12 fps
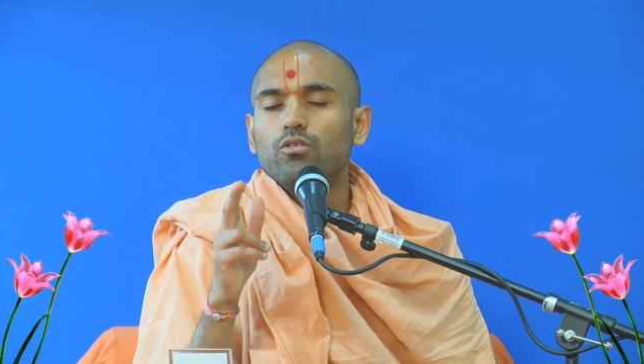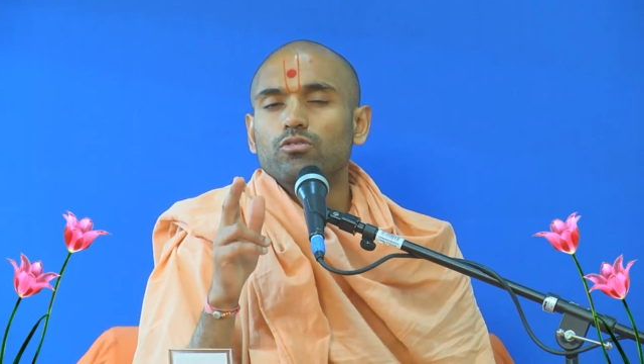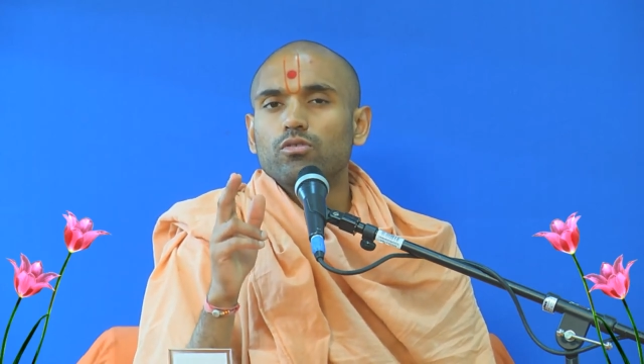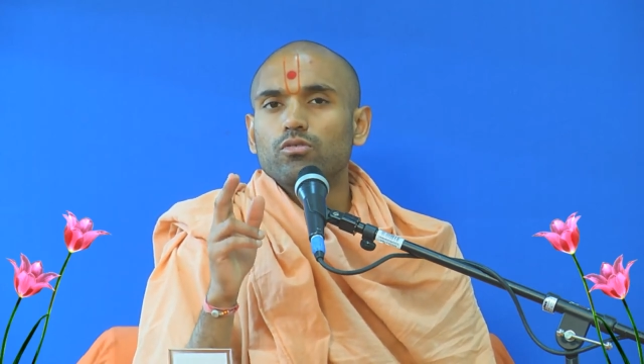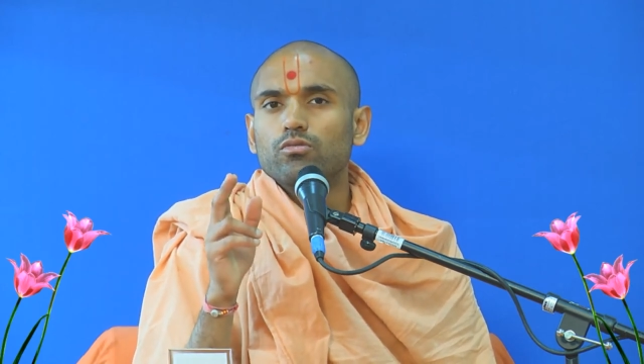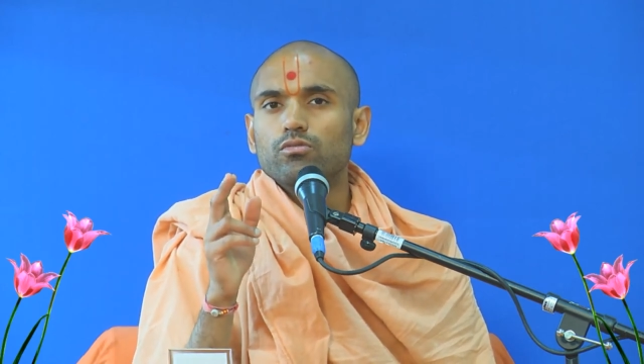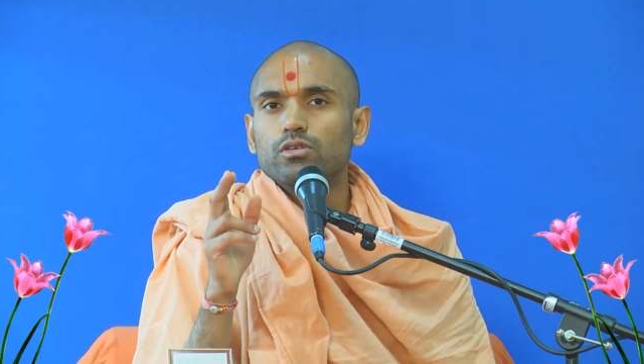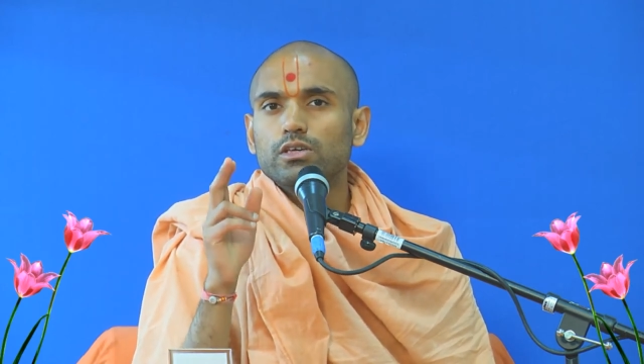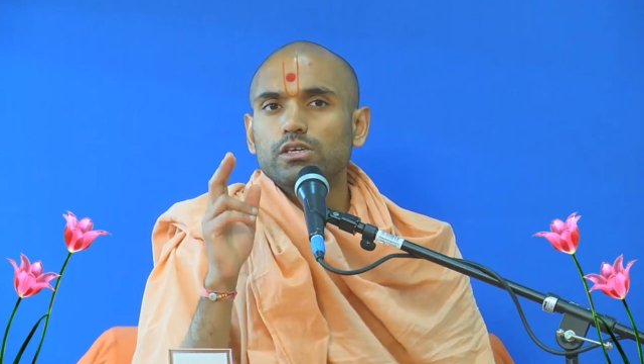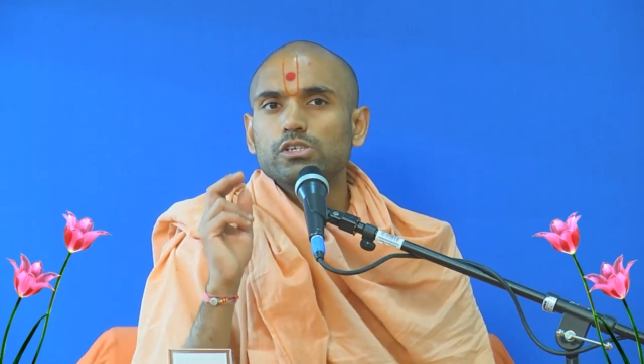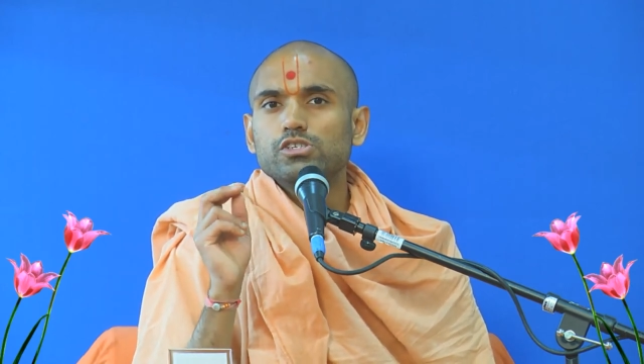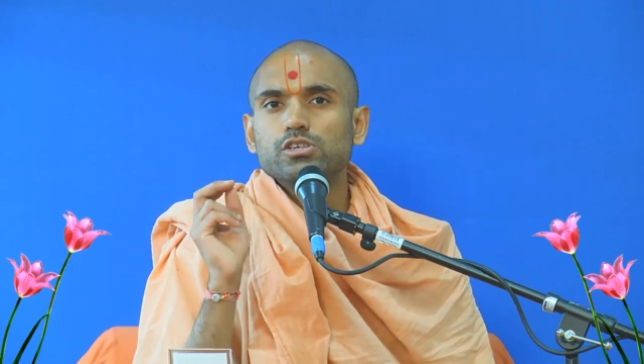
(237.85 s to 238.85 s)
each and
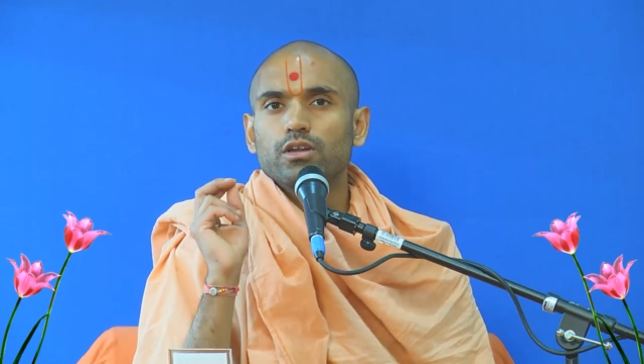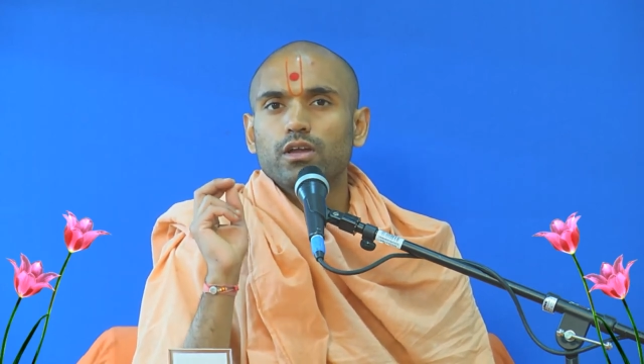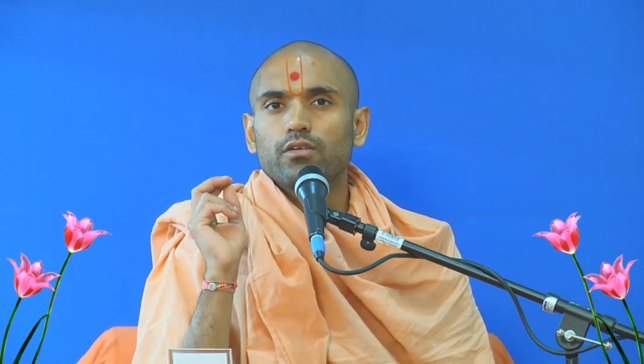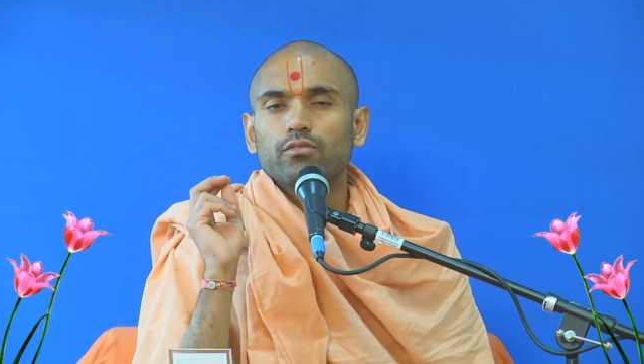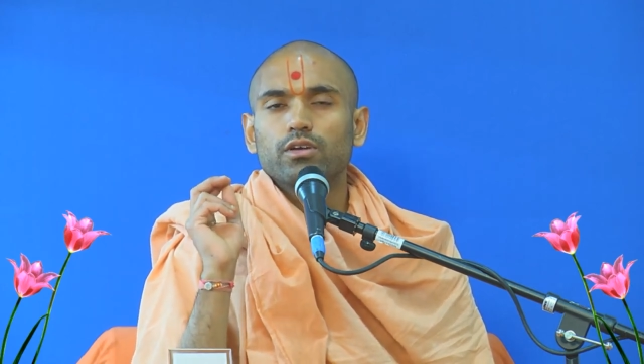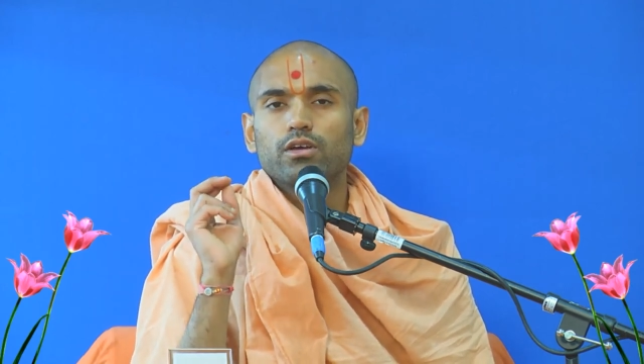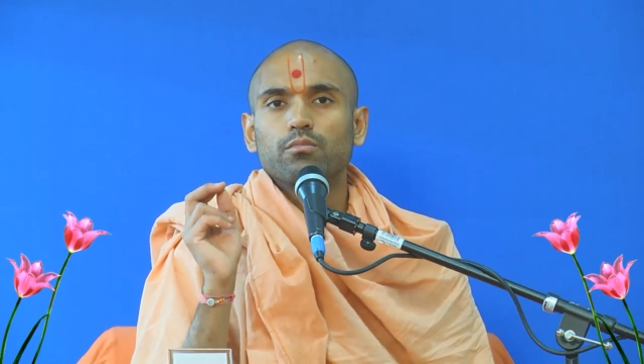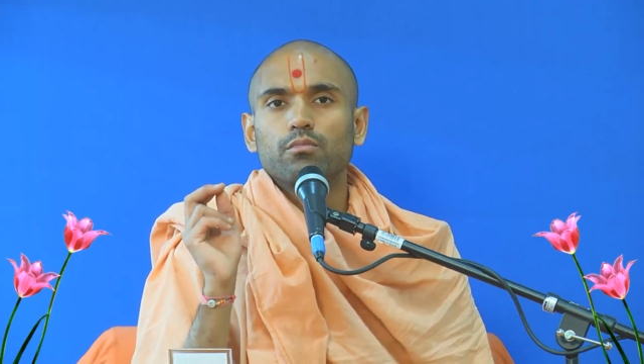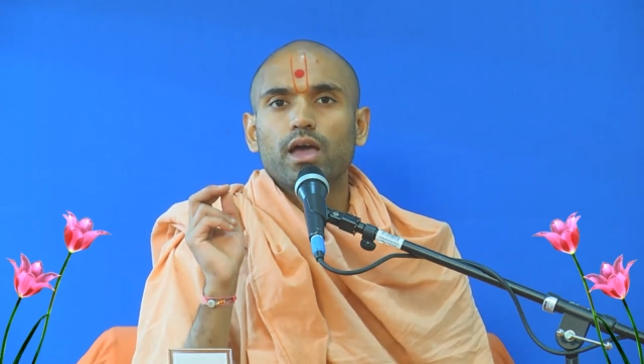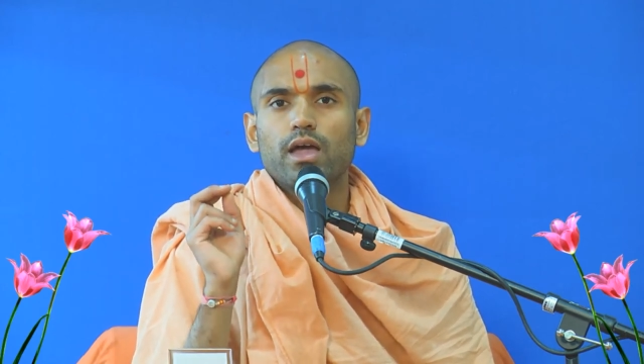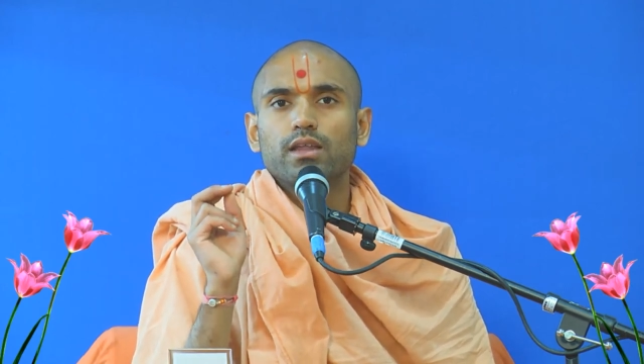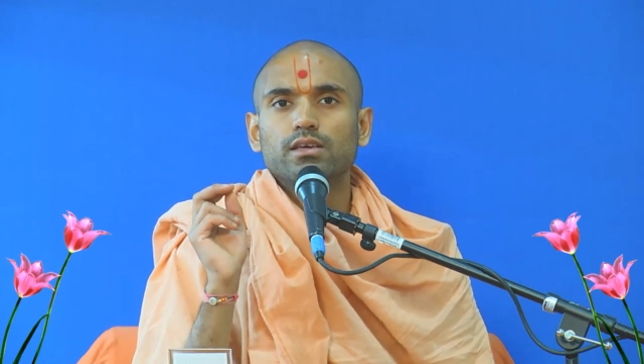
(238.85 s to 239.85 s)
every command he
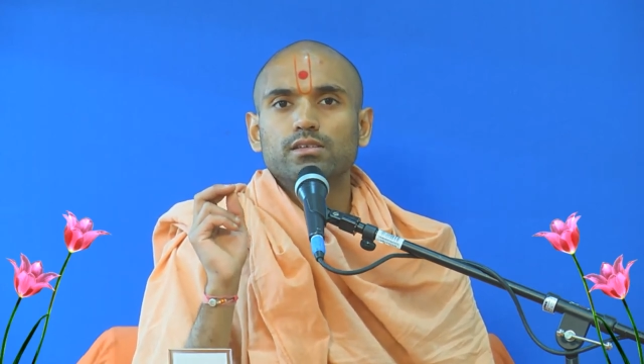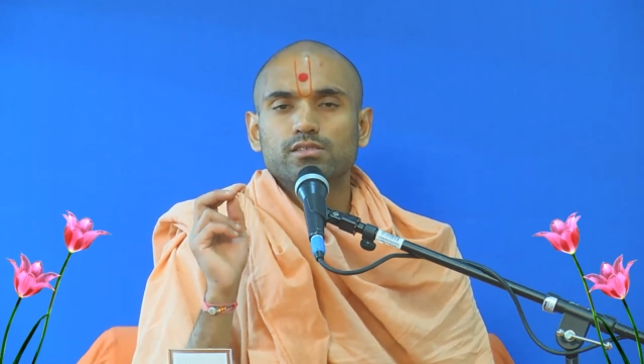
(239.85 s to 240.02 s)
says?